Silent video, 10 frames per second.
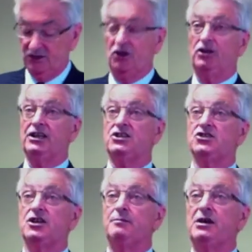Certainly
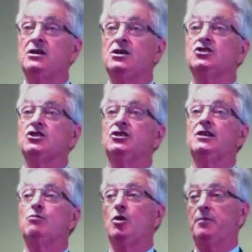it's cheaper,
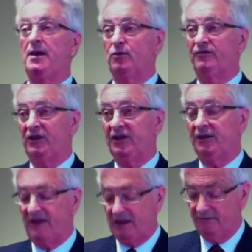certainly more people fill in
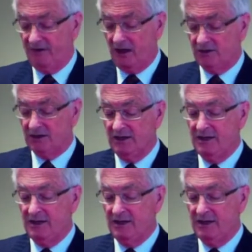a valid vote.